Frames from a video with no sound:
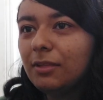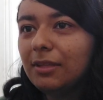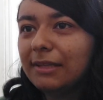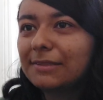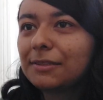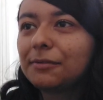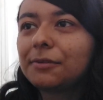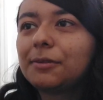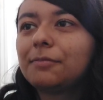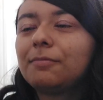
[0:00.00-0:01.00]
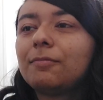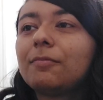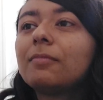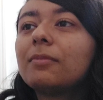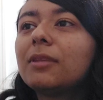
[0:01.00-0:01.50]
That's cute.
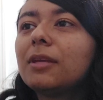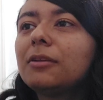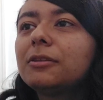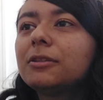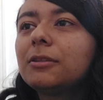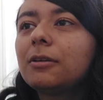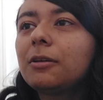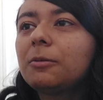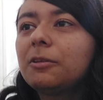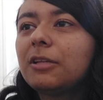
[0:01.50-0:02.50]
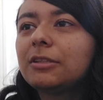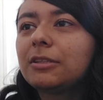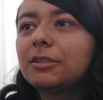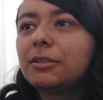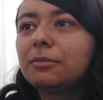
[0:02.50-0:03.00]
The news is talking about that
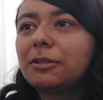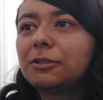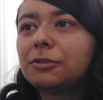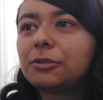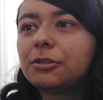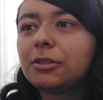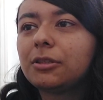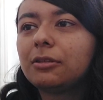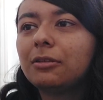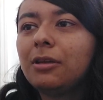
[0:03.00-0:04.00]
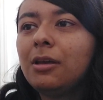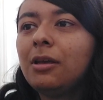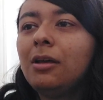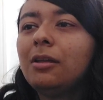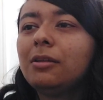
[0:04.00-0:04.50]
Chainsaw Man church again.
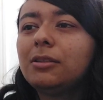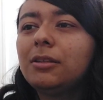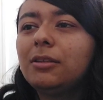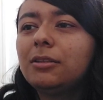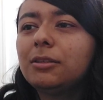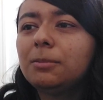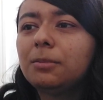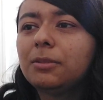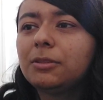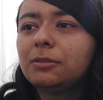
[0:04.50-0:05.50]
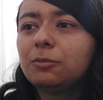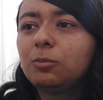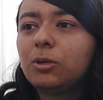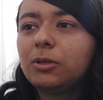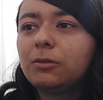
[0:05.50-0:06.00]
They're saying there's a bunch of
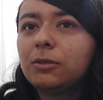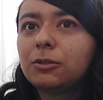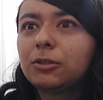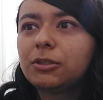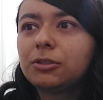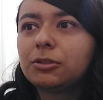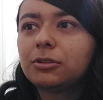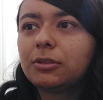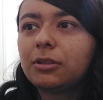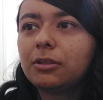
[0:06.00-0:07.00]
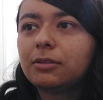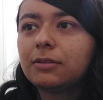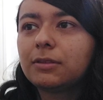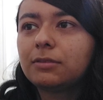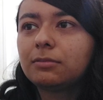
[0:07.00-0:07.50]
brainwashed, dangerous kids.